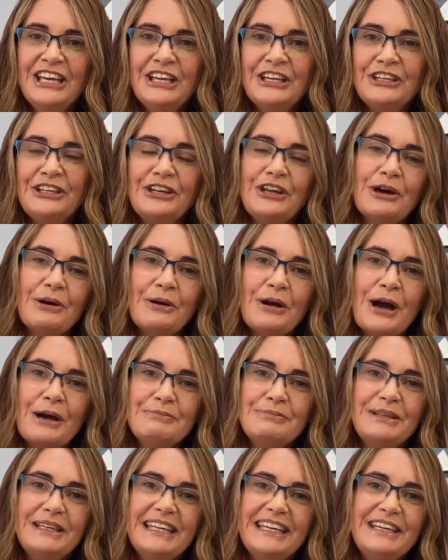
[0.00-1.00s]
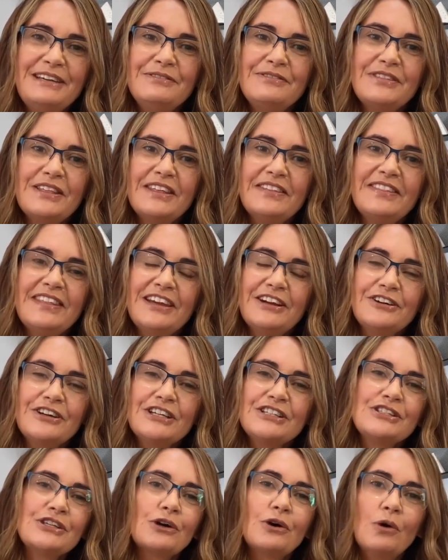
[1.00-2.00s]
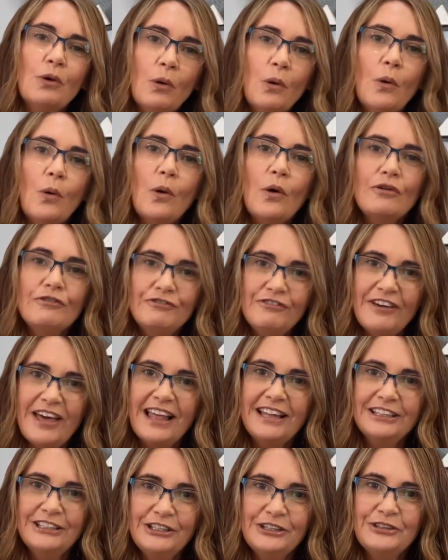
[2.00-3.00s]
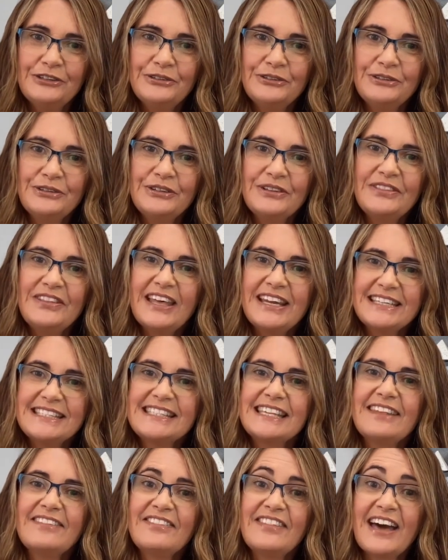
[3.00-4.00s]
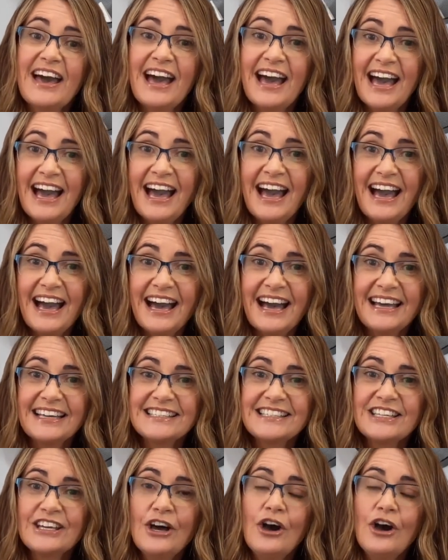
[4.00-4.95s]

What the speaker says: You know, I believe that there is a core value that is at the heart